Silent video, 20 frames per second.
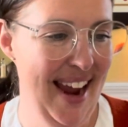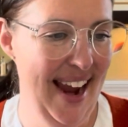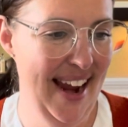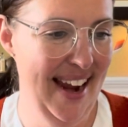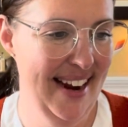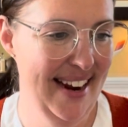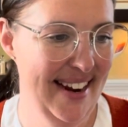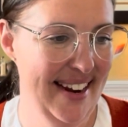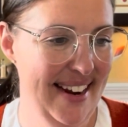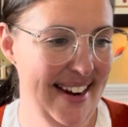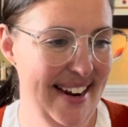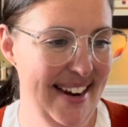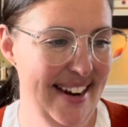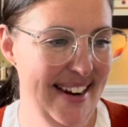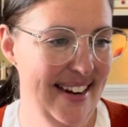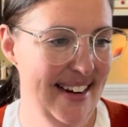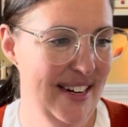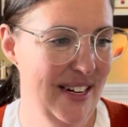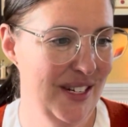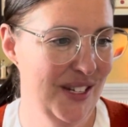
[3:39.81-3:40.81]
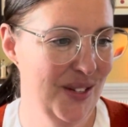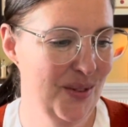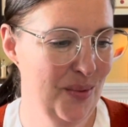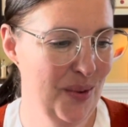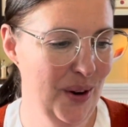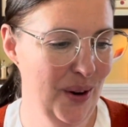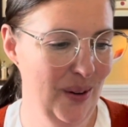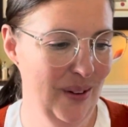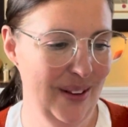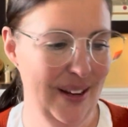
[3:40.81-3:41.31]
and
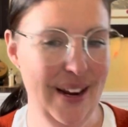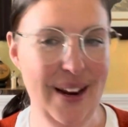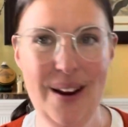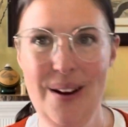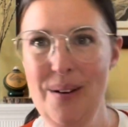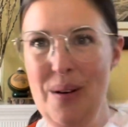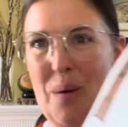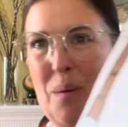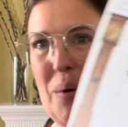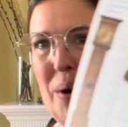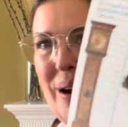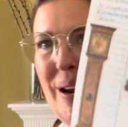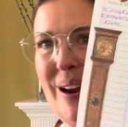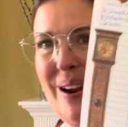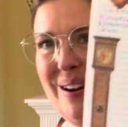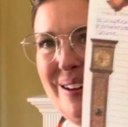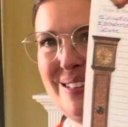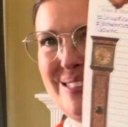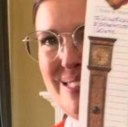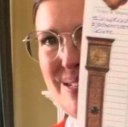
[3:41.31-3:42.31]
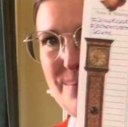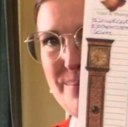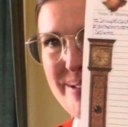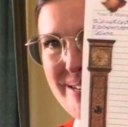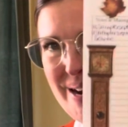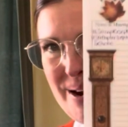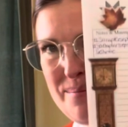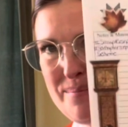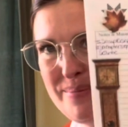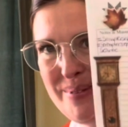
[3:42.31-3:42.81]
currently working on
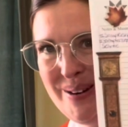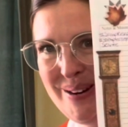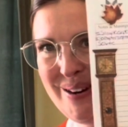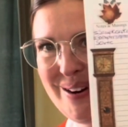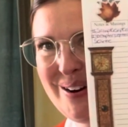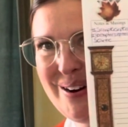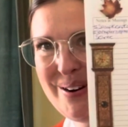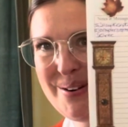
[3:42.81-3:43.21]
September.